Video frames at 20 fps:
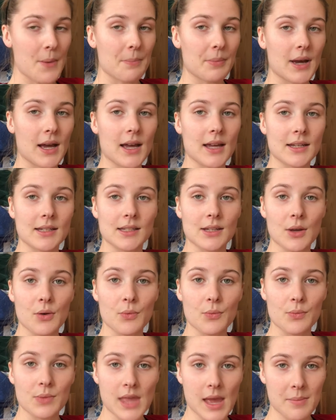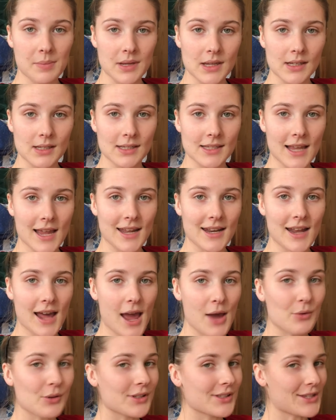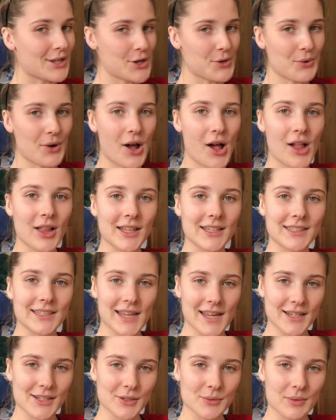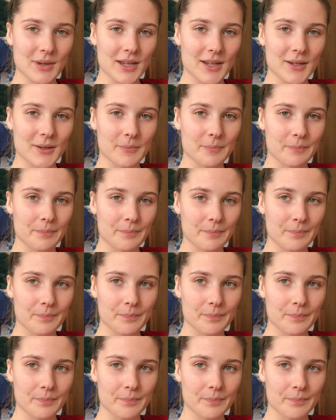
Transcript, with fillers: But that being said, I will see you all next week.